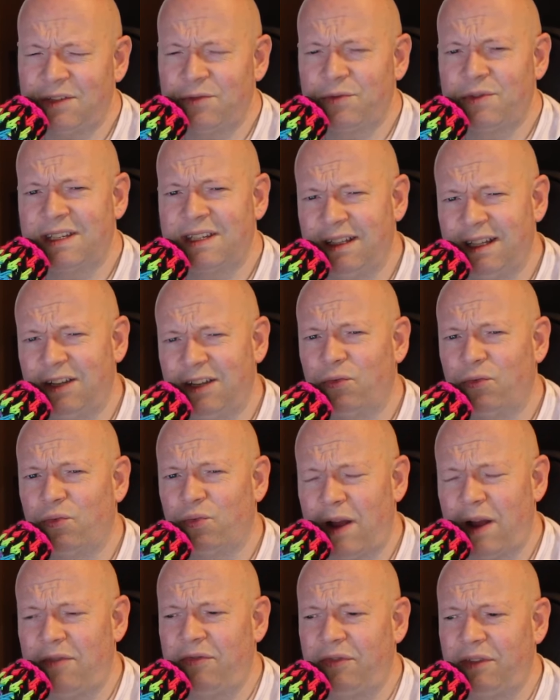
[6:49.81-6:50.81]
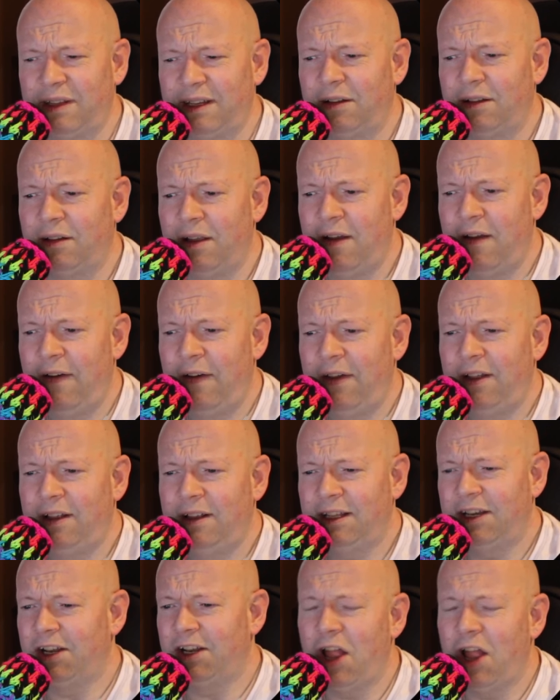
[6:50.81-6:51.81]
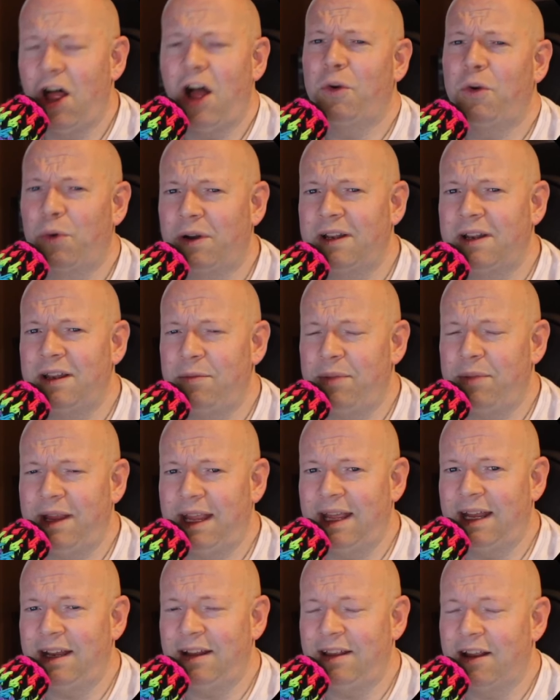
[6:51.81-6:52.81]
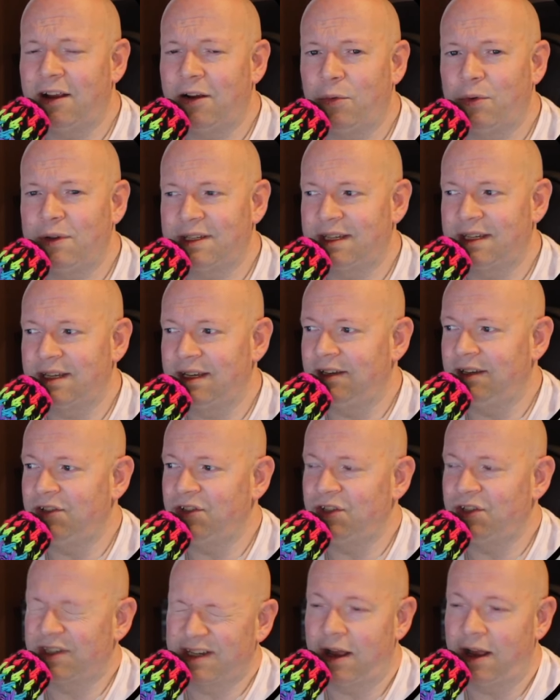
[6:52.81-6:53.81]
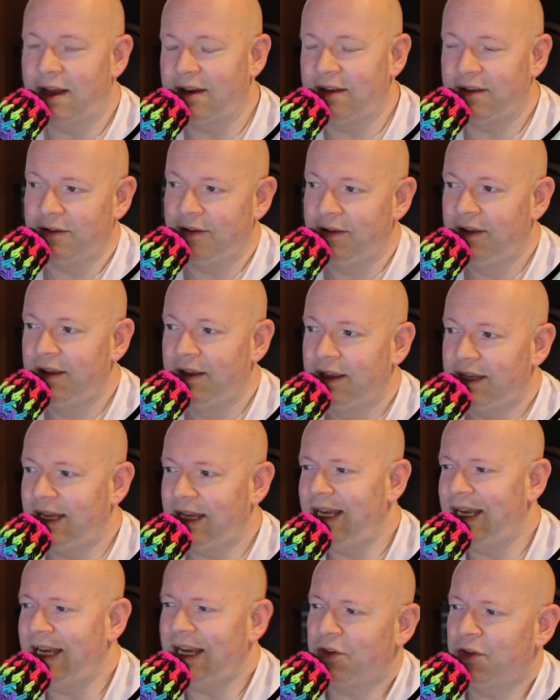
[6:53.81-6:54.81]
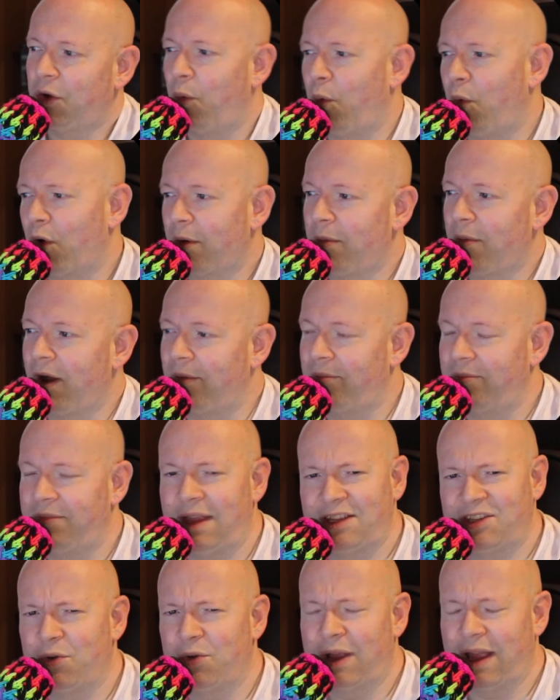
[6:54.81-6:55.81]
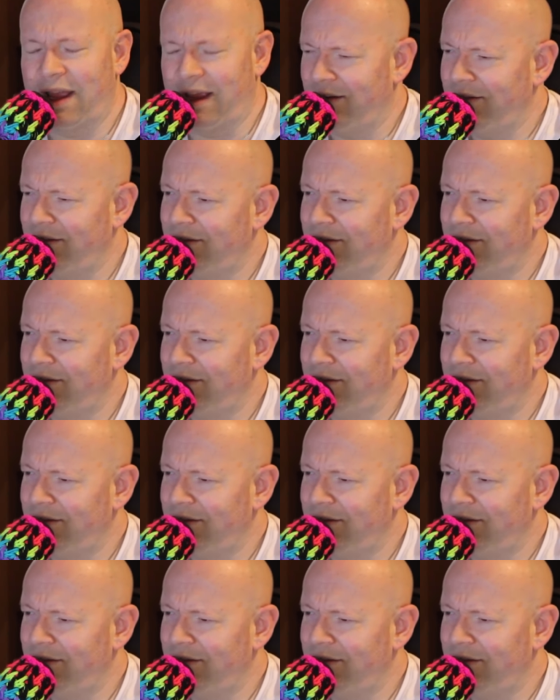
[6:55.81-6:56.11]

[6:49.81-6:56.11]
It was a little rough, a little awkward in the beginning there, wasn't it? It just kind of, they needed to warm up. That's okay.